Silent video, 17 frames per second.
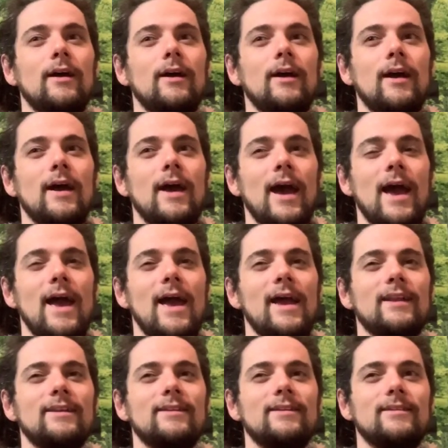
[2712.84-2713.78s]

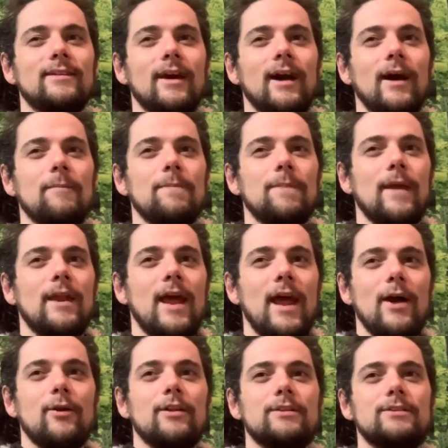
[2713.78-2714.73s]
and how
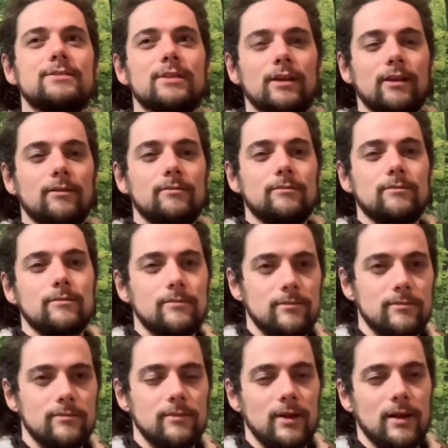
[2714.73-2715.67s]
it is that
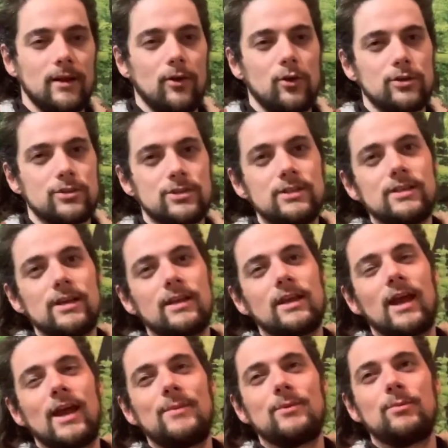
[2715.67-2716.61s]
Hoshinden
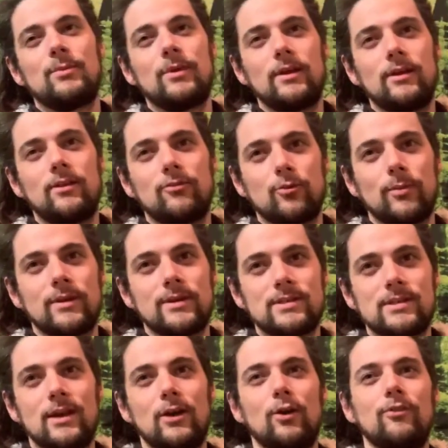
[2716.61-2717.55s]
came to be through
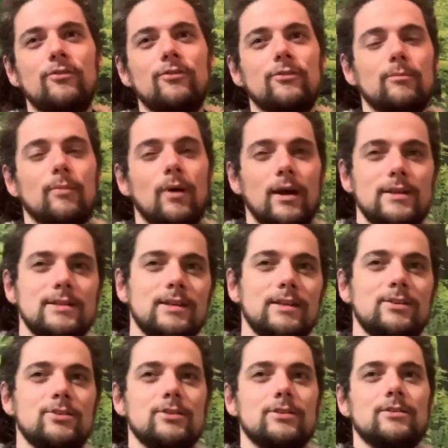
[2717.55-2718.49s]
myself and my
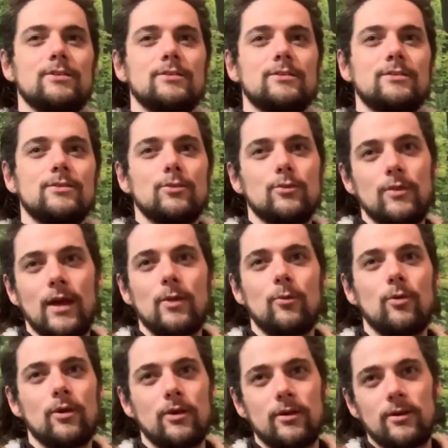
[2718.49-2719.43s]
teachers, who they
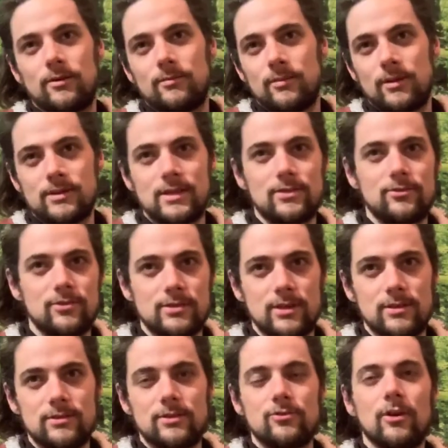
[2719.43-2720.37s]
were, etc.,
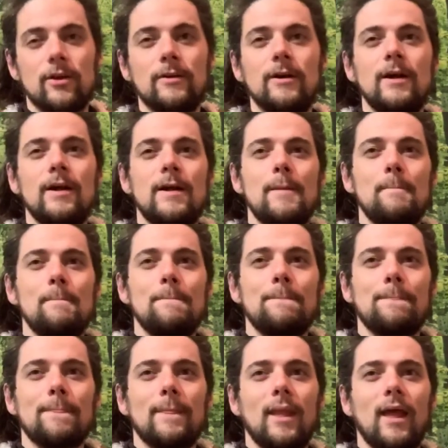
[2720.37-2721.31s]
etc.
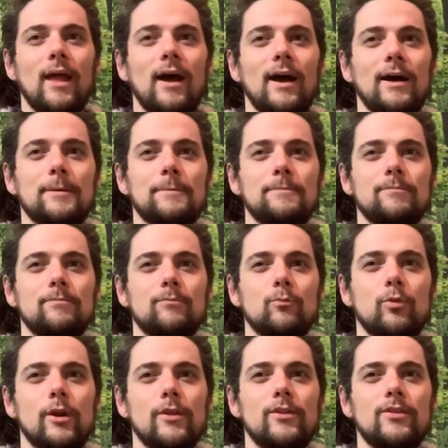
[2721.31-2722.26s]
One
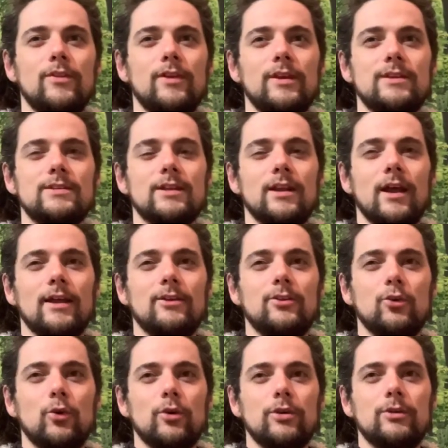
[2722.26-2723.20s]
of the things that I had
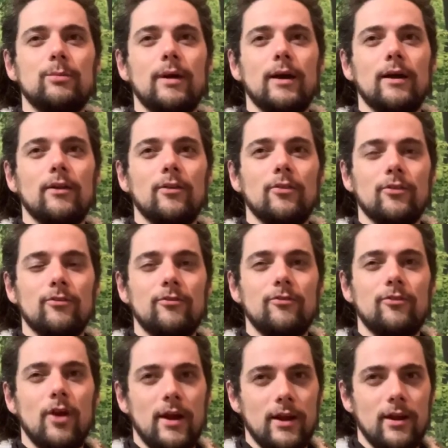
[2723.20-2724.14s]
talked about on the
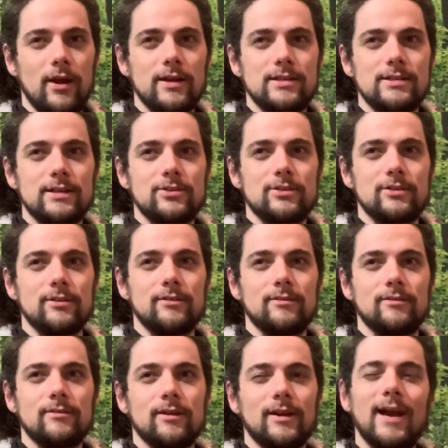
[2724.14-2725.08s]
Friday night session,
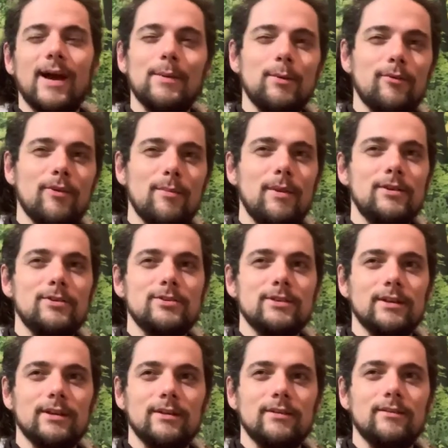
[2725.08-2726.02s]
I can't remember if I mentioned
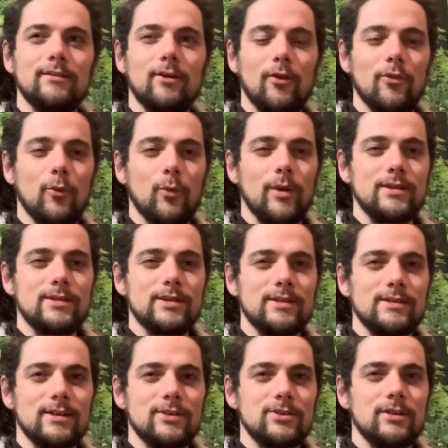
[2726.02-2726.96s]
it on the Wednesday
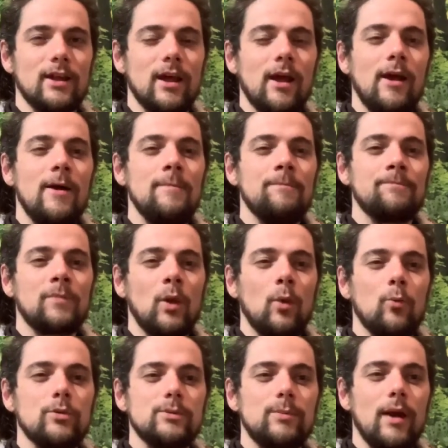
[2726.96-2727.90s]
session,
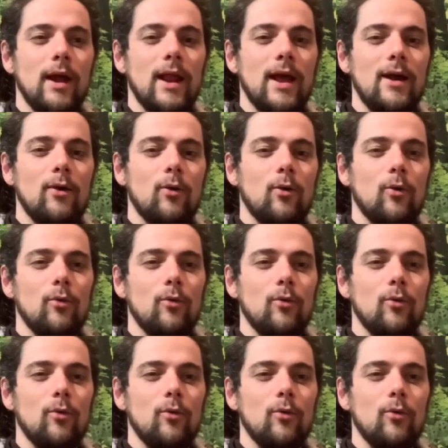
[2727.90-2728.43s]
was about how